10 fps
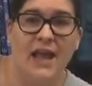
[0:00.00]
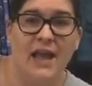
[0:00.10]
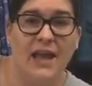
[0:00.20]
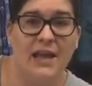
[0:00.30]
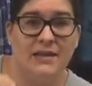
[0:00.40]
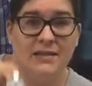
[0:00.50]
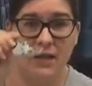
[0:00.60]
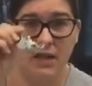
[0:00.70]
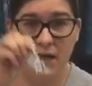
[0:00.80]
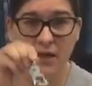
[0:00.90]
is
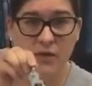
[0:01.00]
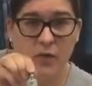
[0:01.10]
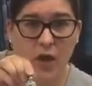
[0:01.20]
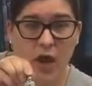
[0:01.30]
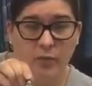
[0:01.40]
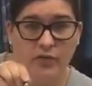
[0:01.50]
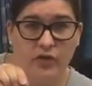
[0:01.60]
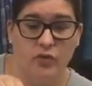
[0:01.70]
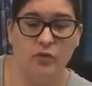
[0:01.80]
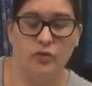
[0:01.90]
it helps
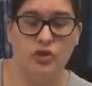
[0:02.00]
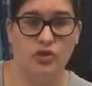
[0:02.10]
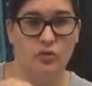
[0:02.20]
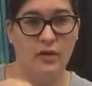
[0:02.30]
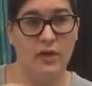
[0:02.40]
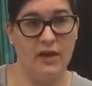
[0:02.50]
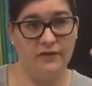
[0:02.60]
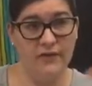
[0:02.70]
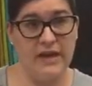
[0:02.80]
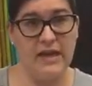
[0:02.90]
you to
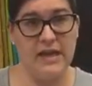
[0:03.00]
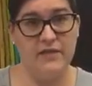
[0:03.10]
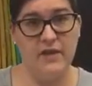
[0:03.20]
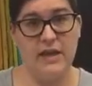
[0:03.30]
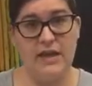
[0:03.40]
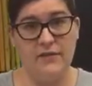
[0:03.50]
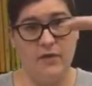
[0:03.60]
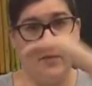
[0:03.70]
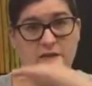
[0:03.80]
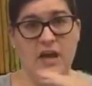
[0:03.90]
feed evenly from
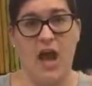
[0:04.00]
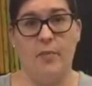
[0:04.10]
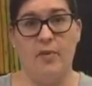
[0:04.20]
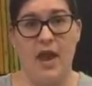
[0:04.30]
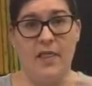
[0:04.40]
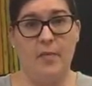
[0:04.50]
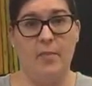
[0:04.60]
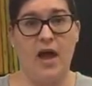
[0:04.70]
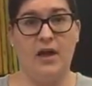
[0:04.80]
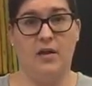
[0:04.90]
the top and the
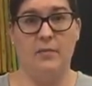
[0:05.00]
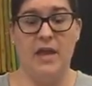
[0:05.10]
bottom.